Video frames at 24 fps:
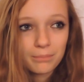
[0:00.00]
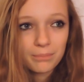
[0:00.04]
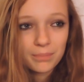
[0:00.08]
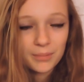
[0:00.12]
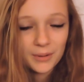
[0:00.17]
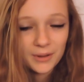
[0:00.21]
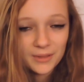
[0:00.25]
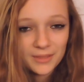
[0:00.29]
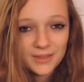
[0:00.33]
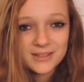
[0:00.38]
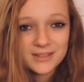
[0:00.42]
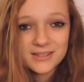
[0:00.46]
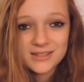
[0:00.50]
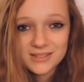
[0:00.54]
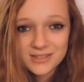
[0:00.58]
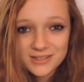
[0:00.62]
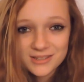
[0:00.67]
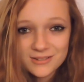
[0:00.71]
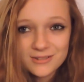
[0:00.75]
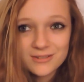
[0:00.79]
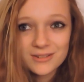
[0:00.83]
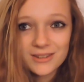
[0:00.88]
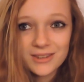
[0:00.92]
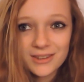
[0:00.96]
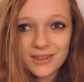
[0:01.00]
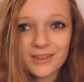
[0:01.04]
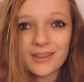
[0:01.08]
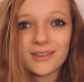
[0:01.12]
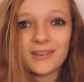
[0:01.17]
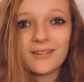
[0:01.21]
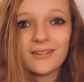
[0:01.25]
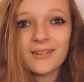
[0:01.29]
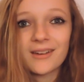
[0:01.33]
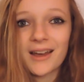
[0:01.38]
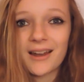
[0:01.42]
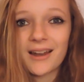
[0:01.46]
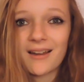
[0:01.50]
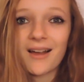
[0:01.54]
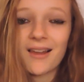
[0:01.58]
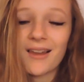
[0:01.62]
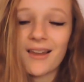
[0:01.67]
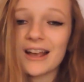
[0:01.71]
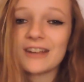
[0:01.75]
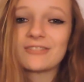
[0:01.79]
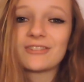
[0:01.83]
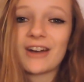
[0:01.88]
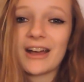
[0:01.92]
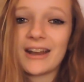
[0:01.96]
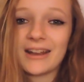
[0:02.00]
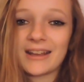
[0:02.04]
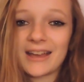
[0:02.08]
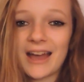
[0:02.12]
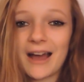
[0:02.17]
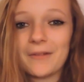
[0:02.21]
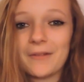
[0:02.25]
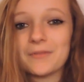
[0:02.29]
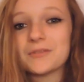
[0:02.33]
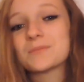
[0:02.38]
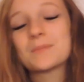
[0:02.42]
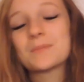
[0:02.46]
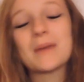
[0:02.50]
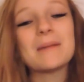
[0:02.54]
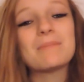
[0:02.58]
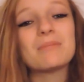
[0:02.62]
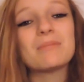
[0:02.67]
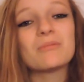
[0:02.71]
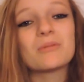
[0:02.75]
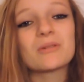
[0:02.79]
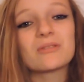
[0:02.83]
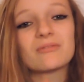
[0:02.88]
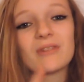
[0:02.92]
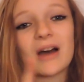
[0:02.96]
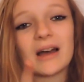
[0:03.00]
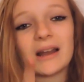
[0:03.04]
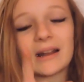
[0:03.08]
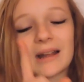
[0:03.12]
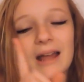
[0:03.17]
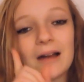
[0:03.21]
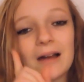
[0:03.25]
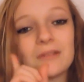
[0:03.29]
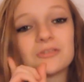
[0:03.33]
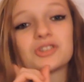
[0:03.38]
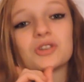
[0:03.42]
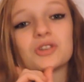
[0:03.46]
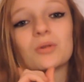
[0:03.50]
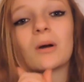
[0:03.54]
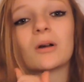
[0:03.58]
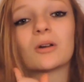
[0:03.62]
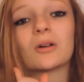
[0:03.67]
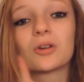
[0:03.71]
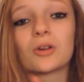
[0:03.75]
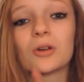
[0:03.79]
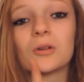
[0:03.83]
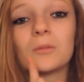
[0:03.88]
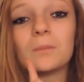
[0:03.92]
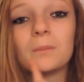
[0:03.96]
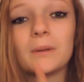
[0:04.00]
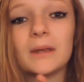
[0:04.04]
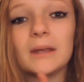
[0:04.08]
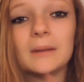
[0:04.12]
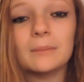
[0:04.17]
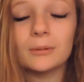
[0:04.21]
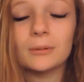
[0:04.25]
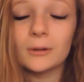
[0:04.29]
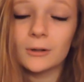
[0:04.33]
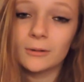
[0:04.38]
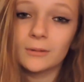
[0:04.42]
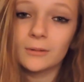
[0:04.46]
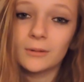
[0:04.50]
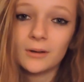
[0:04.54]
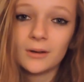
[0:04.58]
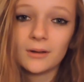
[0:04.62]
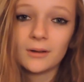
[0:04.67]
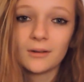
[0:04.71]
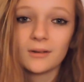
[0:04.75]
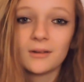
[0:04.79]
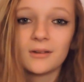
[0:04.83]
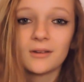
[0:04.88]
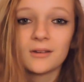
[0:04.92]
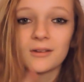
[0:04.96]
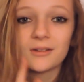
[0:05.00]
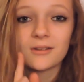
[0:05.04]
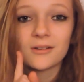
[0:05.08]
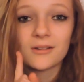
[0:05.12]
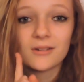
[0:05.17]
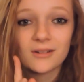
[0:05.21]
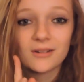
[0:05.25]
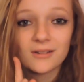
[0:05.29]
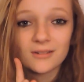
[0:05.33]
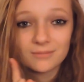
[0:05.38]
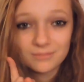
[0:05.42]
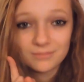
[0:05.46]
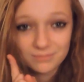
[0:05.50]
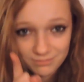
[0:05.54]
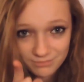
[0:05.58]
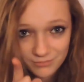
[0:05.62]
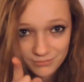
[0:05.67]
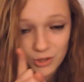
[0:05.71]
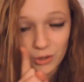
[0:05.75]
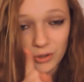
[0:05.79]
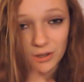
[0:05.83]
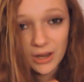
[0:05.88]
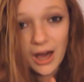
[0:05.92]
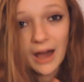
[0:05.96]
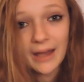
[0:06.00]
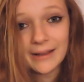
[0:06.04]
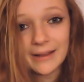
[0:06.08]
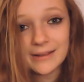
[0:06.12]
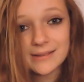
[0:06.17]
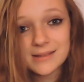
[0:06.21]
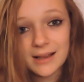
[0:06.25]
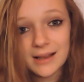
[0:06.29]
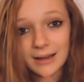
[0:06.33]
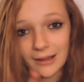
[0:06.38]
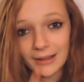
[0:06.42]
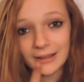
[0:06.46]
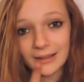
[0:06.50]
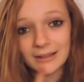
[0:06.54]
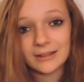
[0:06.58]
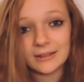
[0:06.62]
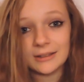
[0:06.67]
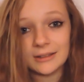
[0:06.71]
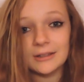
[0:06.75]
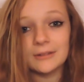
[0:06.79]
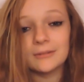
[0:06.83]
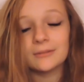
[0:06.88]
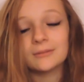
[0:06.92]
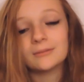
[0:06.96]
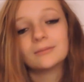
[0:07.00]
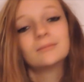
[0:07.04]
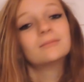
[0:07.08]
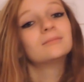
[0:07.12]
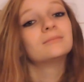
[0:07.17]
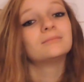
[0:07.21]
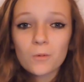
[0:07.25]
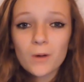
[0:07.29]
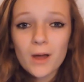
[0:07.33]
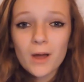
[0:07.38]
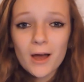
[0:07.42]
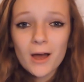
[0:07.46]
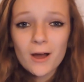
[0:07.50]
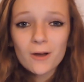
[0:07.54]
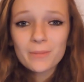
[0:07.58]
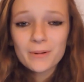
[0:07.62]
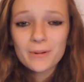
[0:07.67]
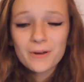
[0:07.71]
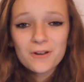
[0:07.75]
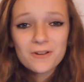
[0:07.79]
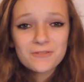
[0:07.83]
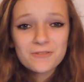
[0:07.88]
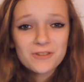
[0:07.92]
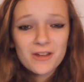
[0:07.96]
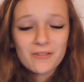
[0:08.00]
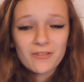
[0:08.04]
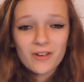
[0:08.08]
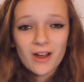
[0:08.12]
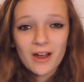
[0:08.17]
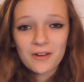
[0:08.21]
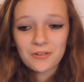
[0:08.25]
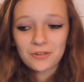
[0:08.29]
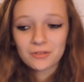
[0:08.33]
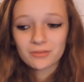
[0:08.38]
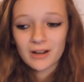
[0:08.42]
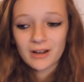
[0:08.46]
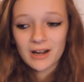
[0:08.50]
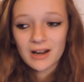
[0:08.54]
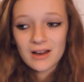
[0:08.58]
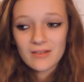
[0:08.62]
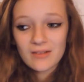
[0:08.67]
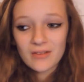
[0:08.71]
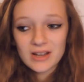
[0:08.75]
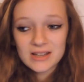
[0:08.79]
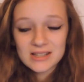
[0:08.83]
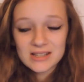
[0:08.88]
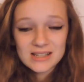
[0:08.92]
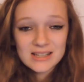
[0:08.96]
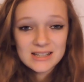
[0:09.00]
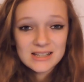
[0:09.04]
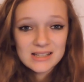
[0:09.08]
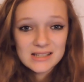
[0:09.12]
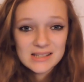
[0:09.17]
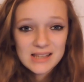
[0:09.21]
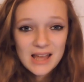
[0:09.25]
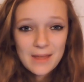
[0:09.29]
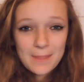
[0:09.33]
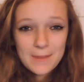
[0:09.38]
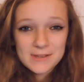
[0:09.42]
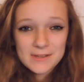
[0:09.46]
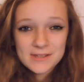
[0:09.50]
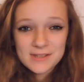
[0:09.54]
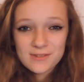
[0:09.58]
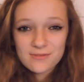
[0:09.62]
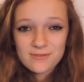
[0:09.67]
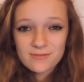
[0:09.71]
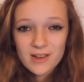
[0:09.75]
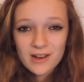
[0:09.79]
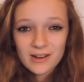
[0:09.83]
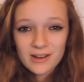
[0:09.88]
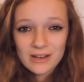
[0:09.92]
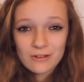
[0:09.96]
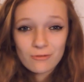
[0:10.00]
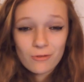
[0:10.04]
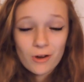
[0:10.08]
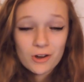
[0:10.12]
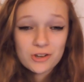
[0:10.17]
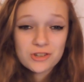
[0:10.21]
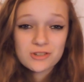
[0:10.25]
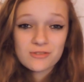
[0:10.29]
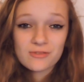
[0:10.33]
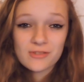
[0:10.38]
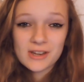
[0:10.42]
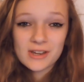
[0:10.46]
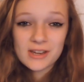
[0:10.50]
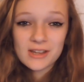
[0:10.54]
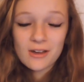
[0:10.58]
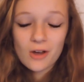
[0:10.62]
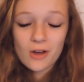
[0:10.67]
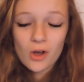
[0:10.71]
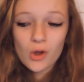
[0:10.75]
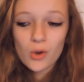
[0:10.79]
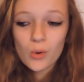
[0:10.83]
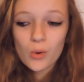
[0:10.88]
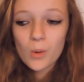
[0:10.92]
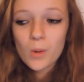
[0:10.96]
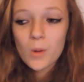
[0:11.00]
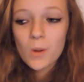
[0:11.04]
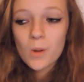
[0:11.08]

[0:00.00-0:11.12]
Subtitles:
but they're still cute and I like fan accounts. People with fan accounts, you are good people. You're nice, I like you. Well, because I've kind of run out of ideas and this is a very rushed video,